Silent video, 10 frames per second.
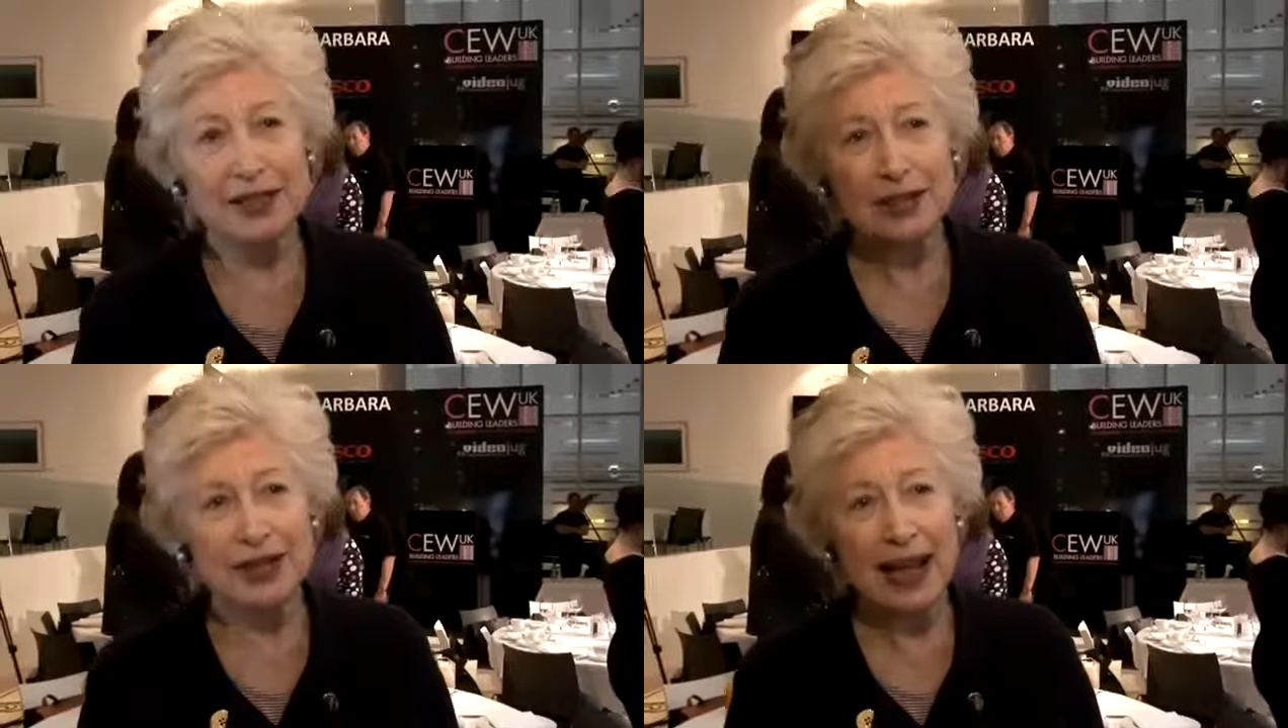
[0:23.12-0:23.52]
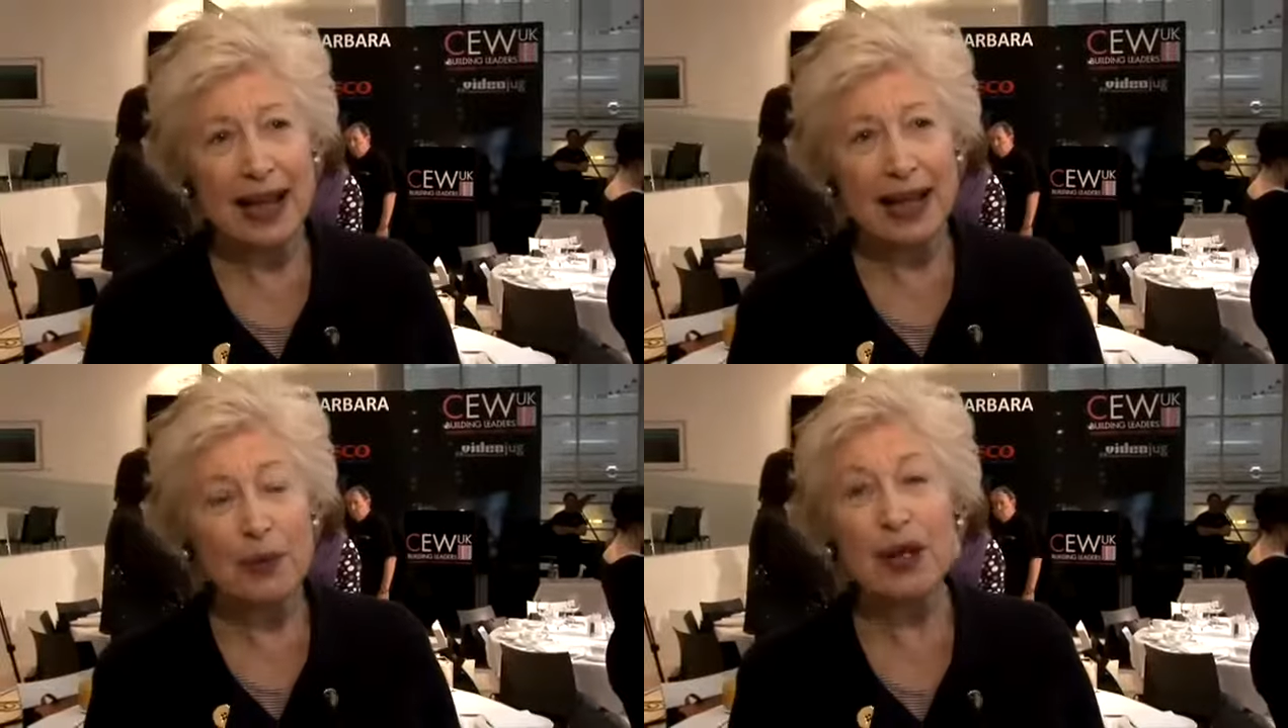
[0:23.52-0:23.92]

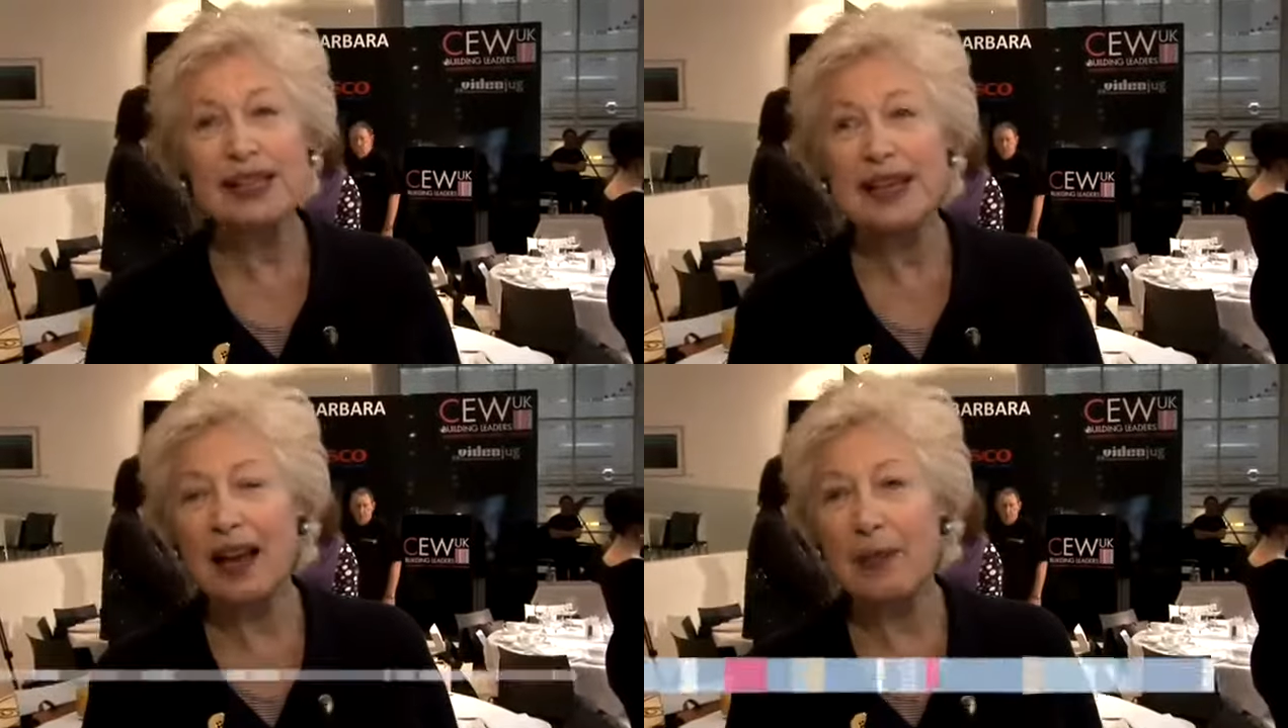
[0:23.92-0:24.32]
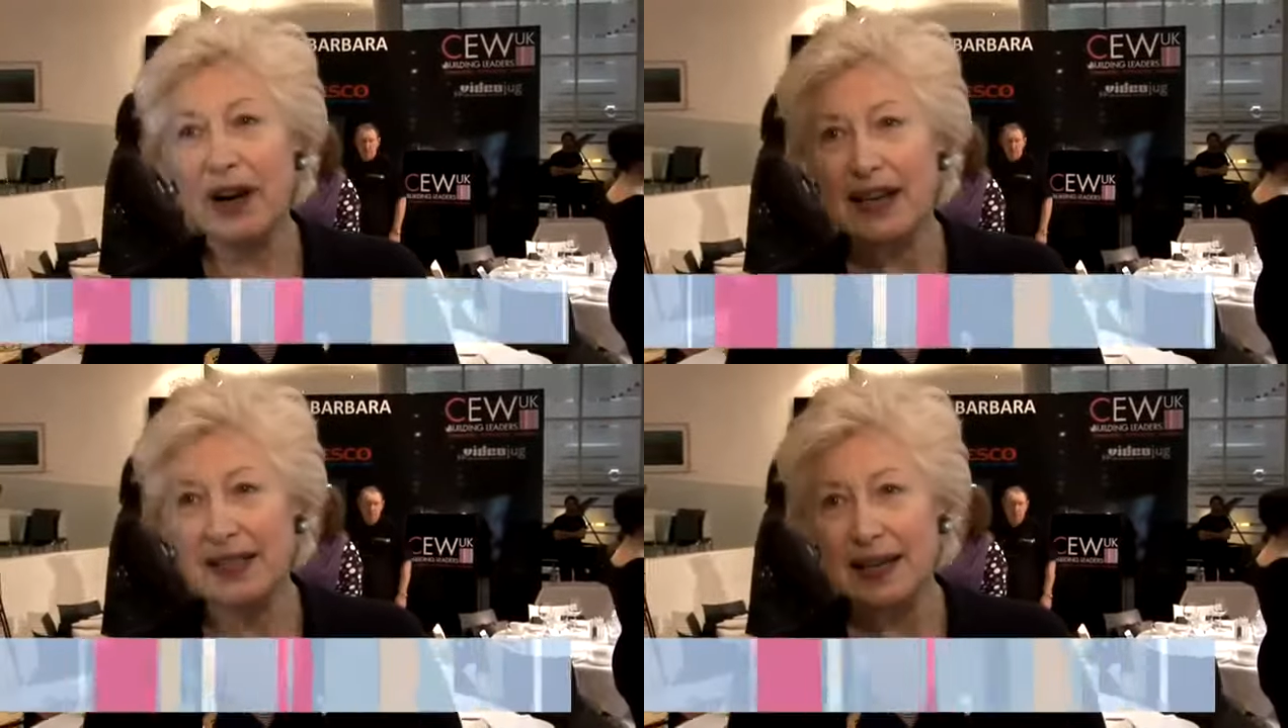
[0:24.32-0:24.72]
Today we're
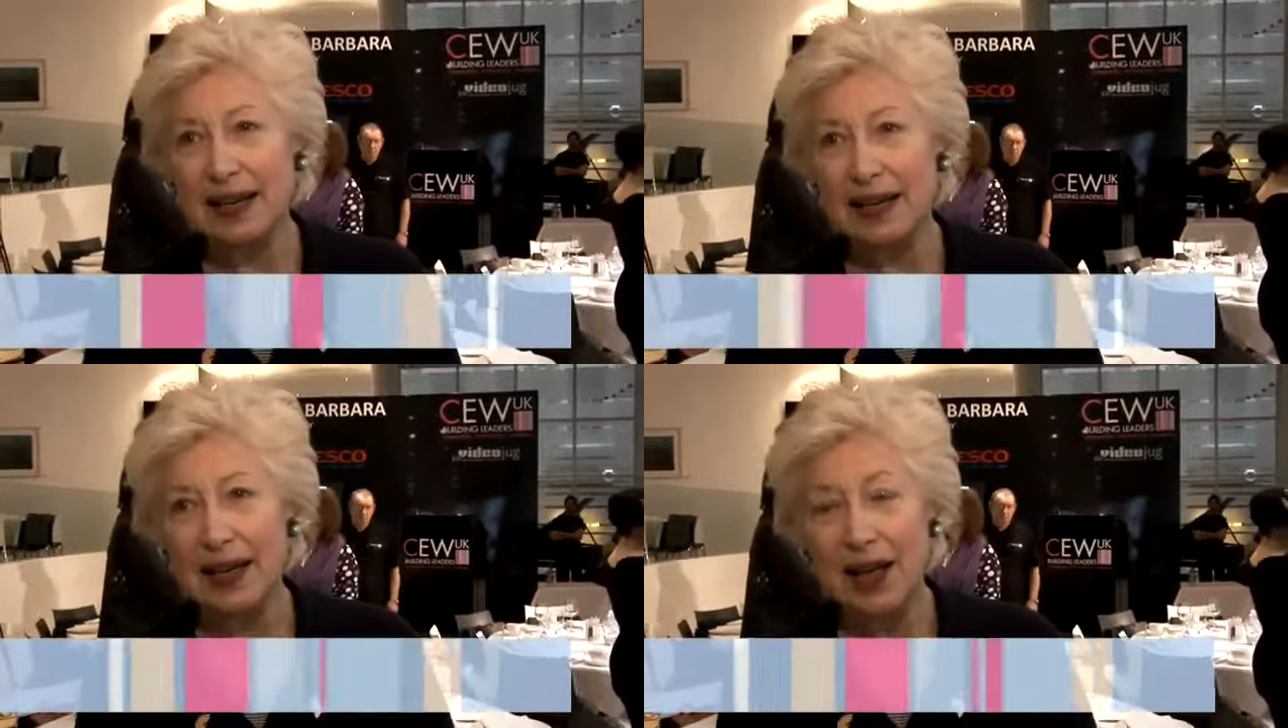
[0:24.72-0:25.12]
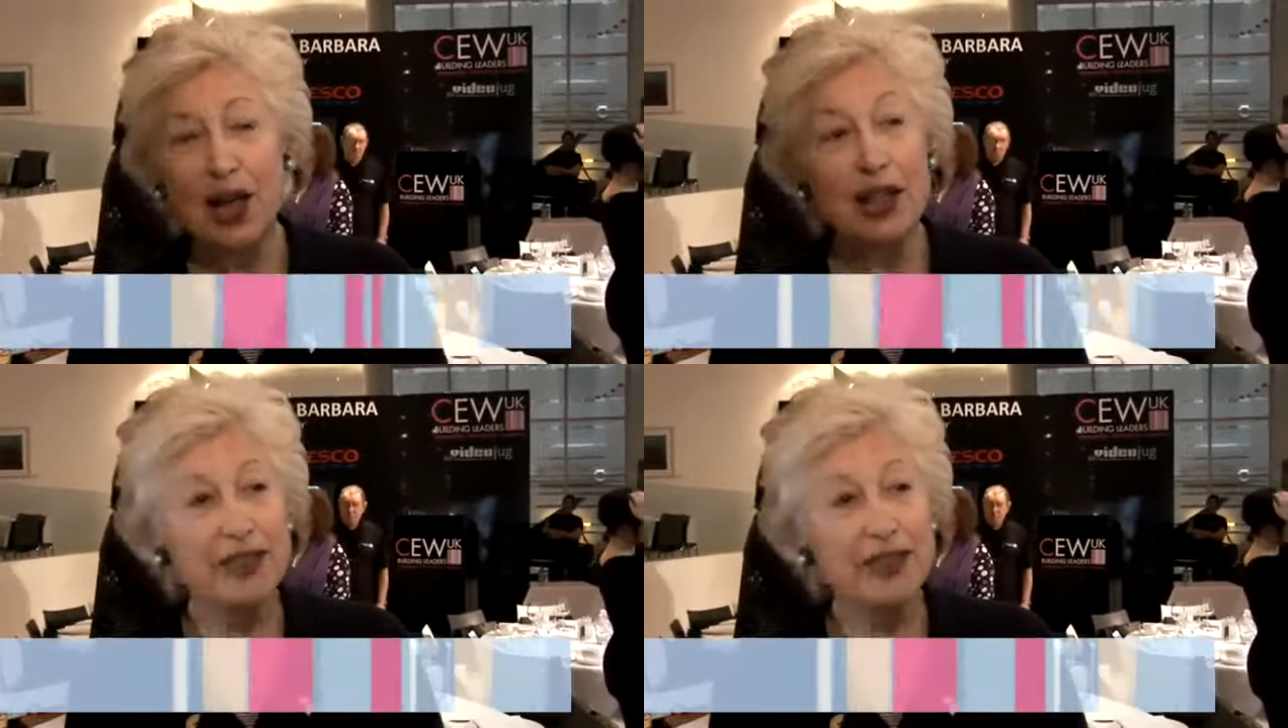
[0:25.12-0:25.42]
celebrating her